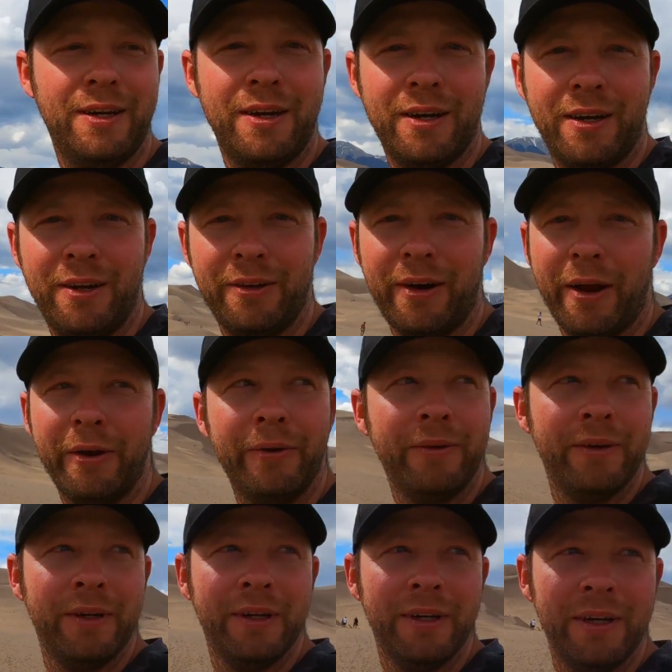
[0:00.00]
in Colorado.
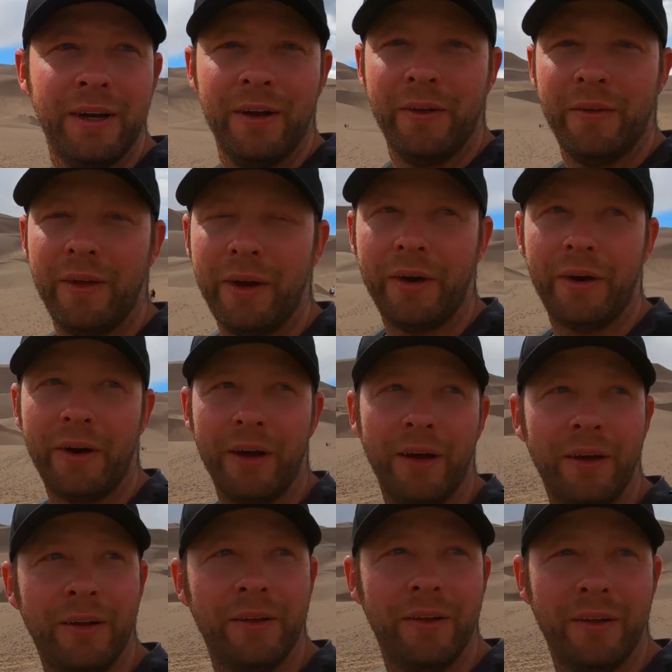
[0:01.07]
They
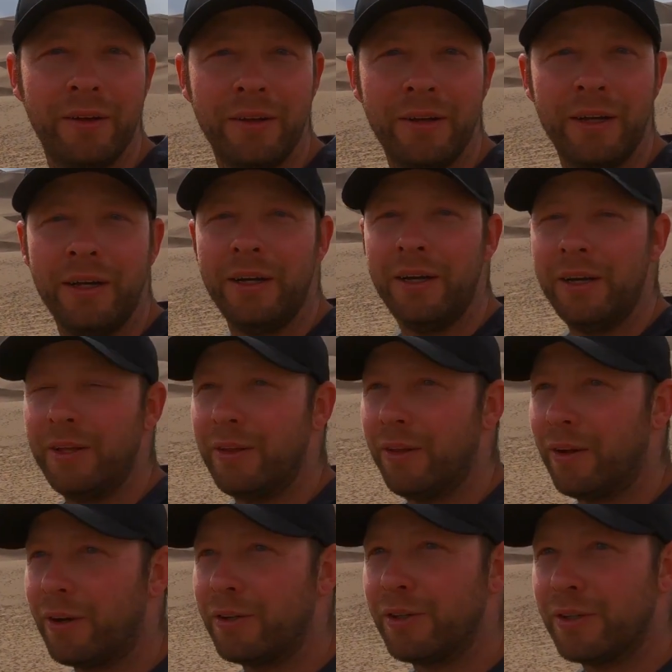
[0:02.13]
are the
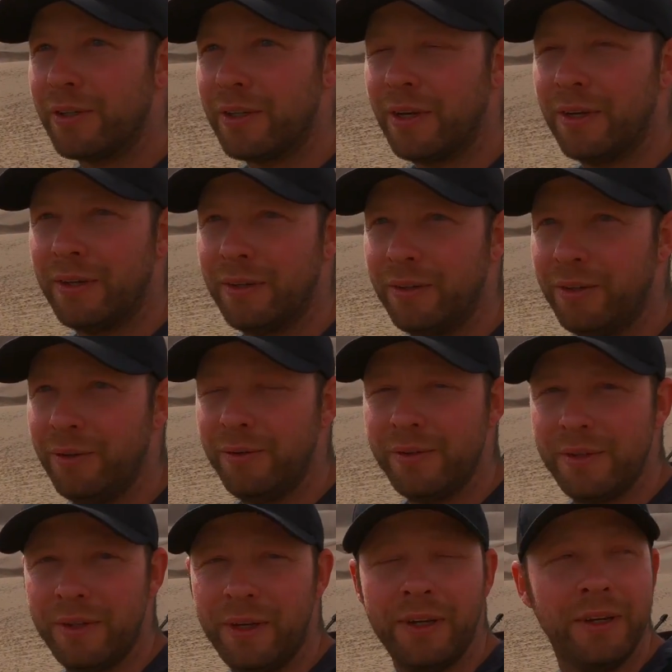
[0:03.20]
largest
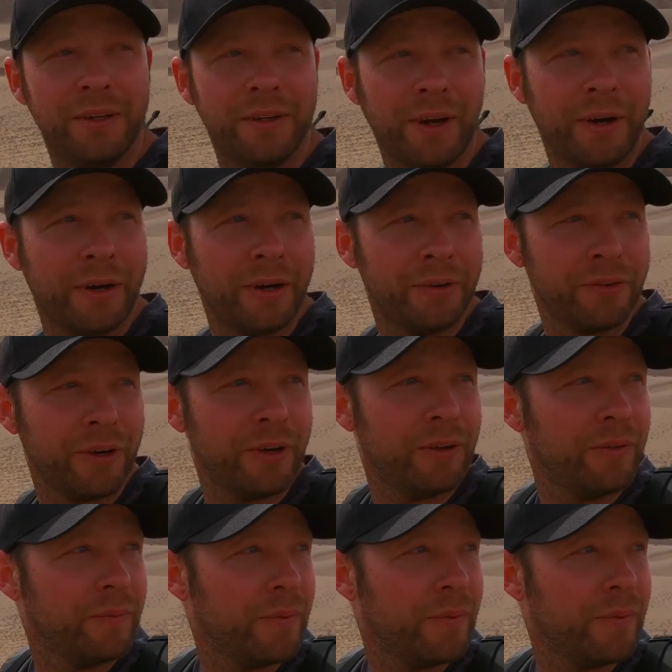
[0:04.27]
dunes in the entire country.